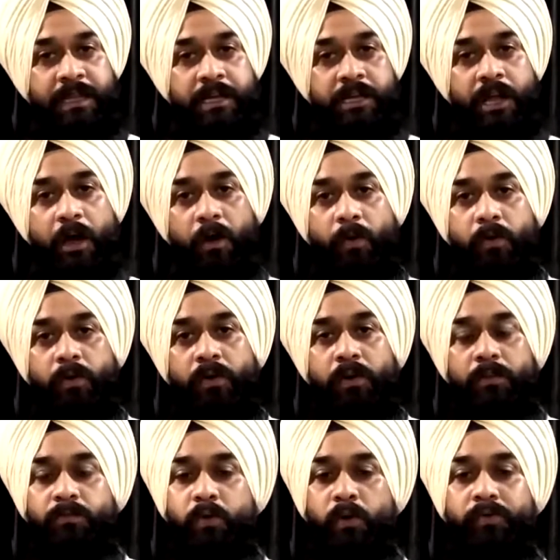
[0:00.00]
Now
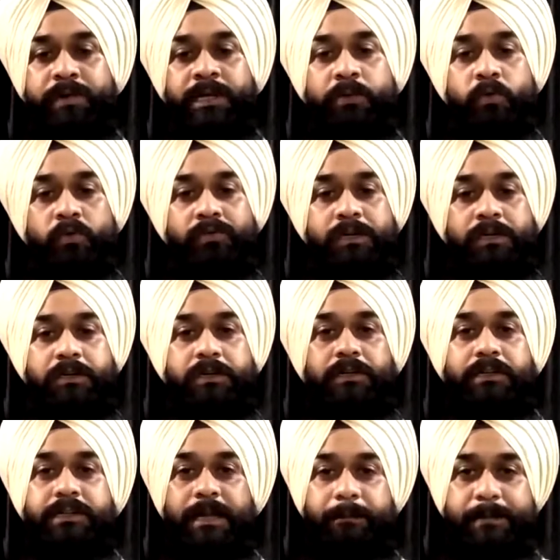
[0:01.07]
moving toward
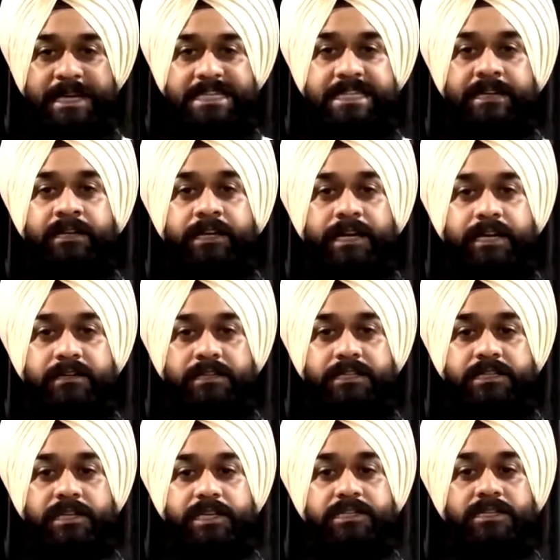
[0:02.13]
the basic
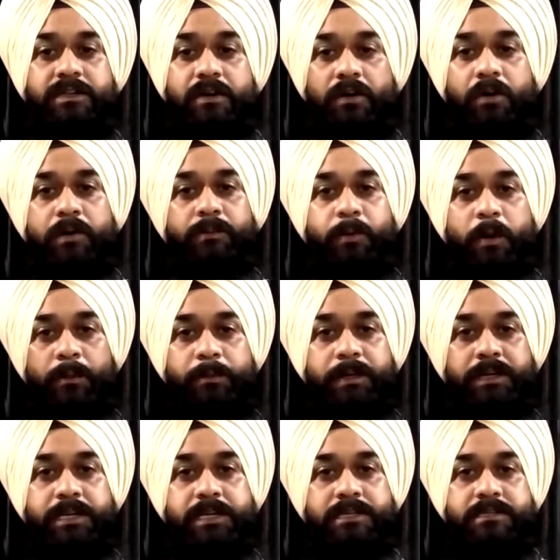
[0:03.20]
characteristics or
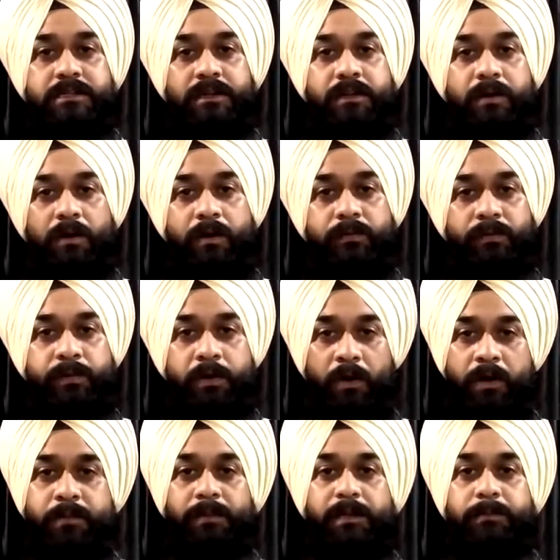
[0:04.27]
properties of
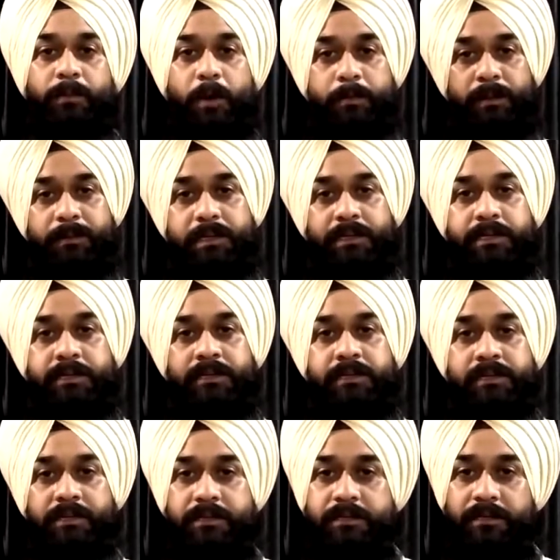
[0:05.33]
normal probability
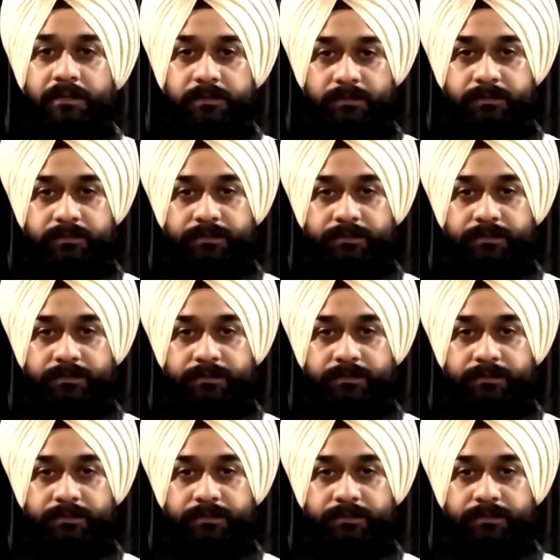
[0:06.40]
curve.